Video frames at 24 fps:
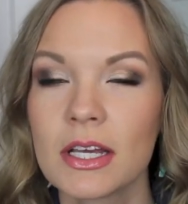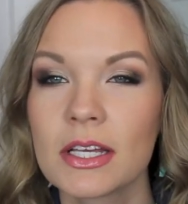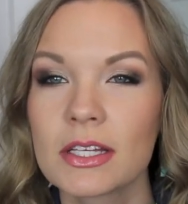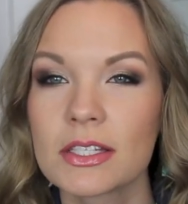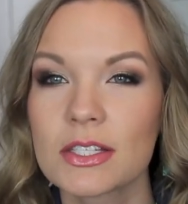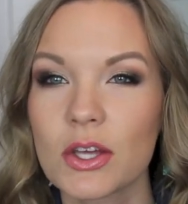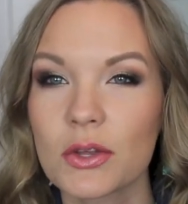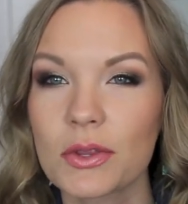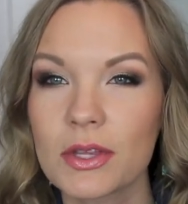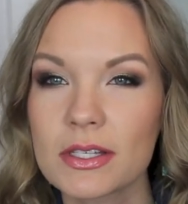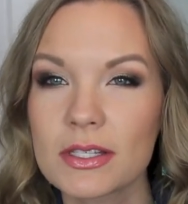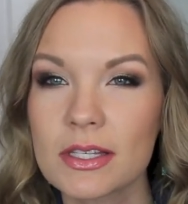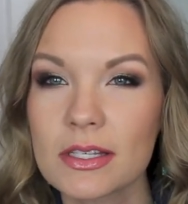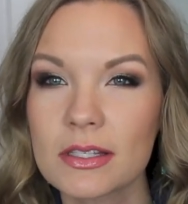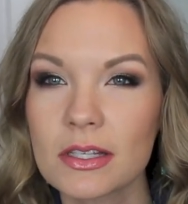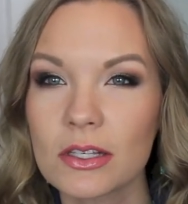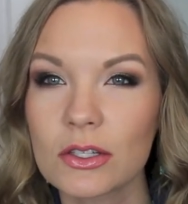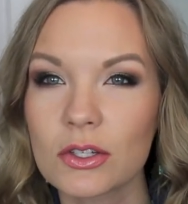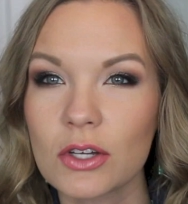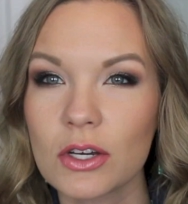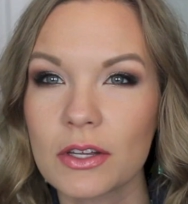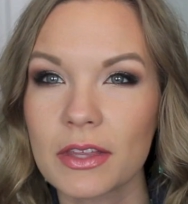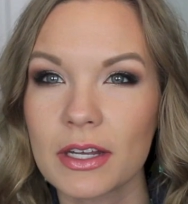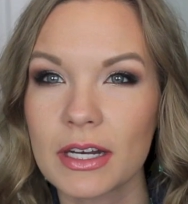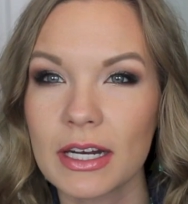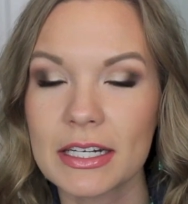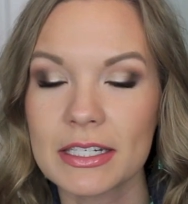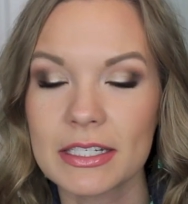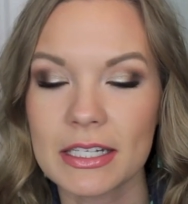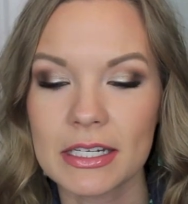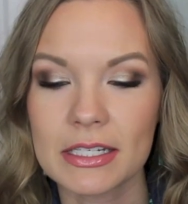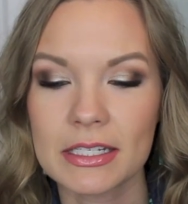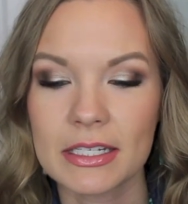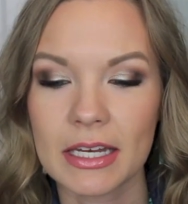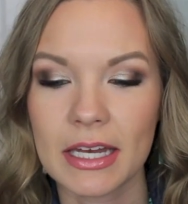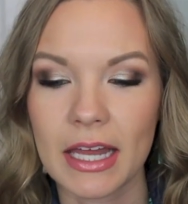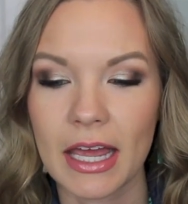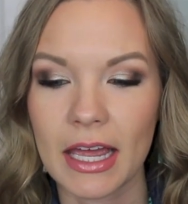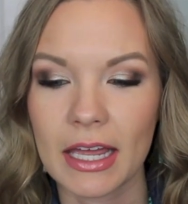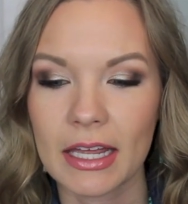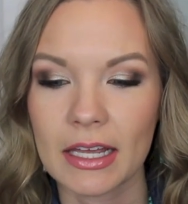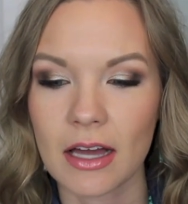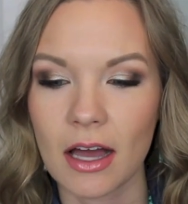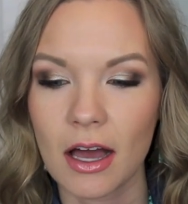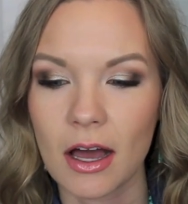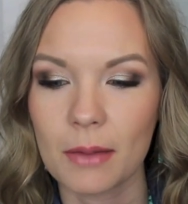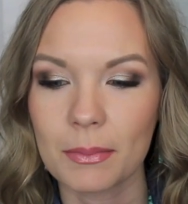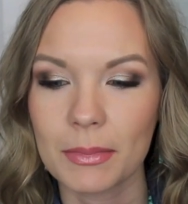So this is the look that I did
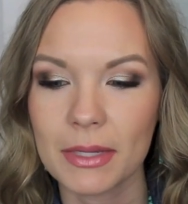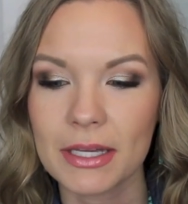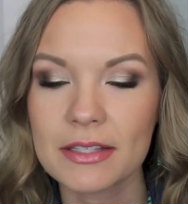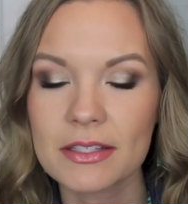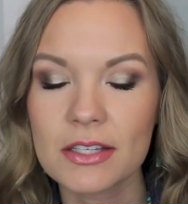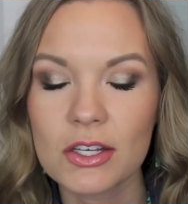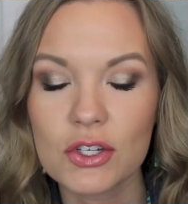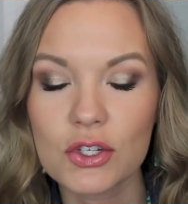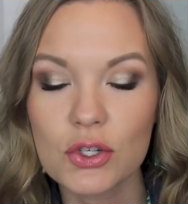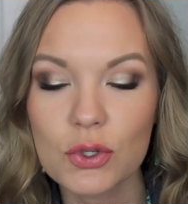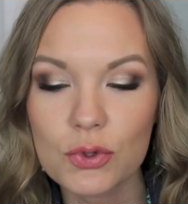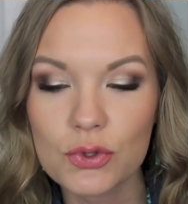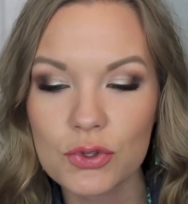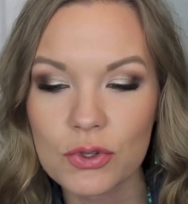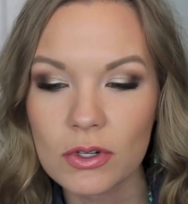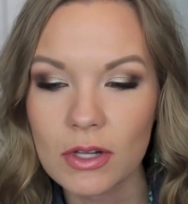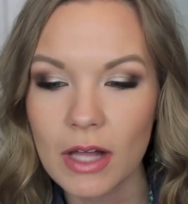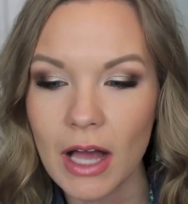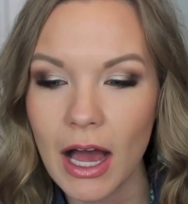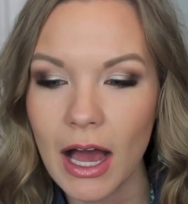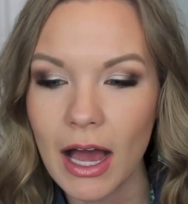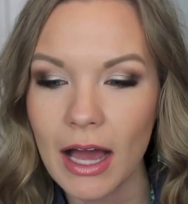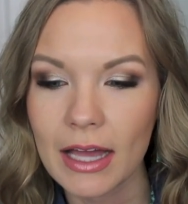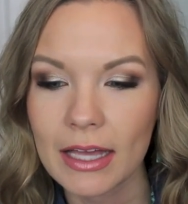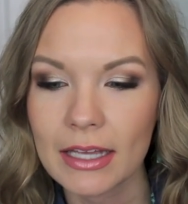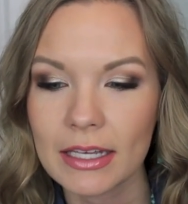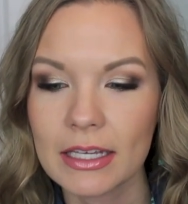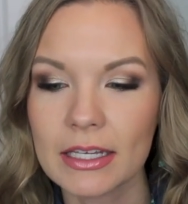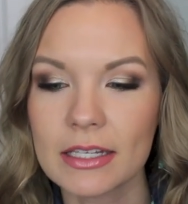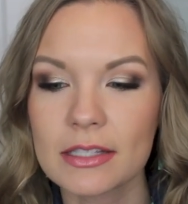today. Um, it's a neutral eye.